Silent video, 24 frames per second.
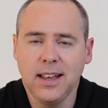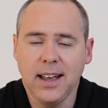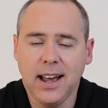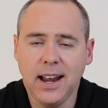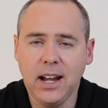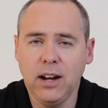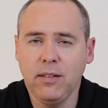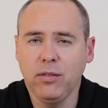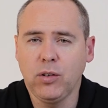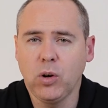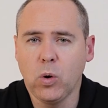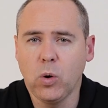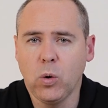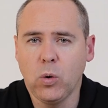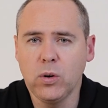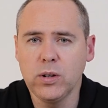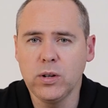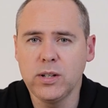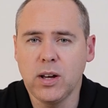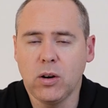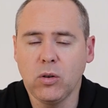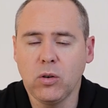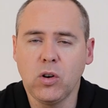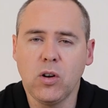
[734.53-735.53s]
And of
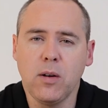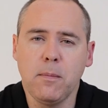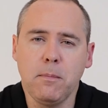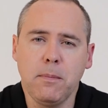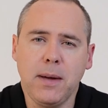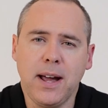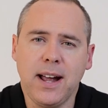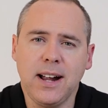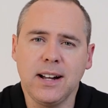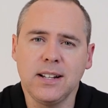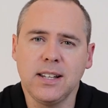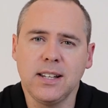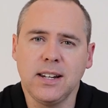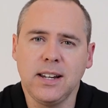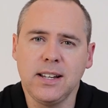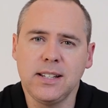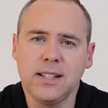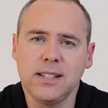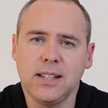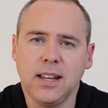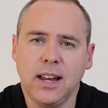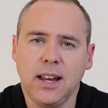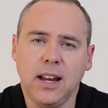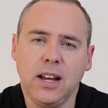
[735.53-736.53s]
course, I'll come back to
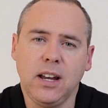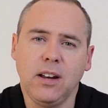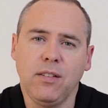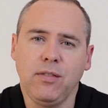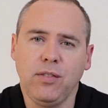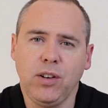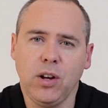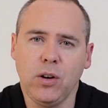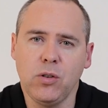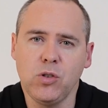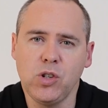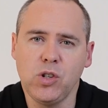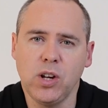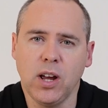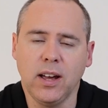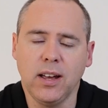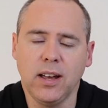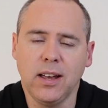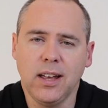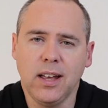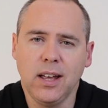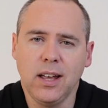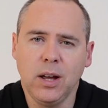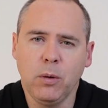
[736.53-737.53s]
this in the
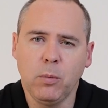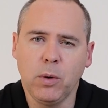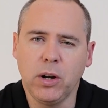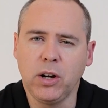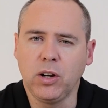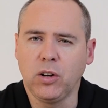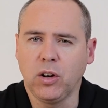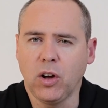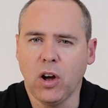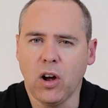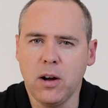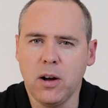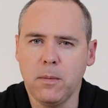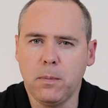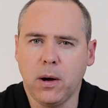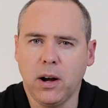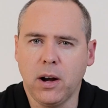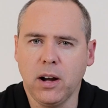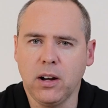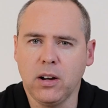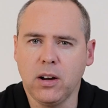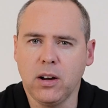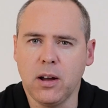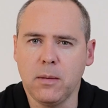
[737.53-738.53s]
future when
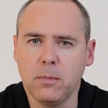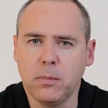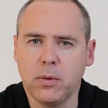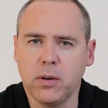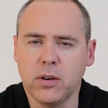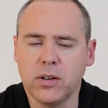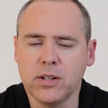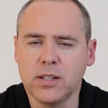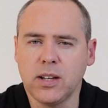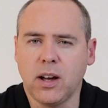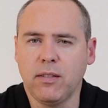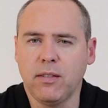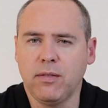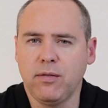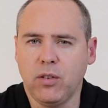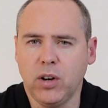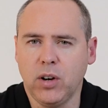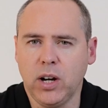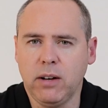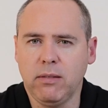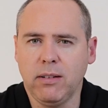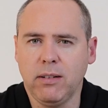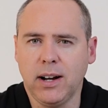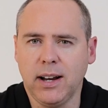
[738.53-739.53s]
Copilot notebooks are
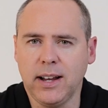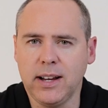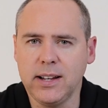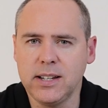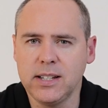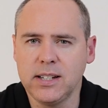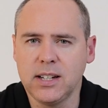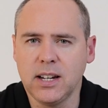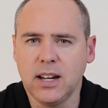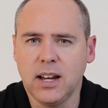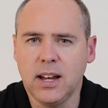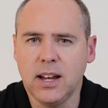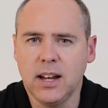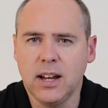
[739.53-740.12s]
fully released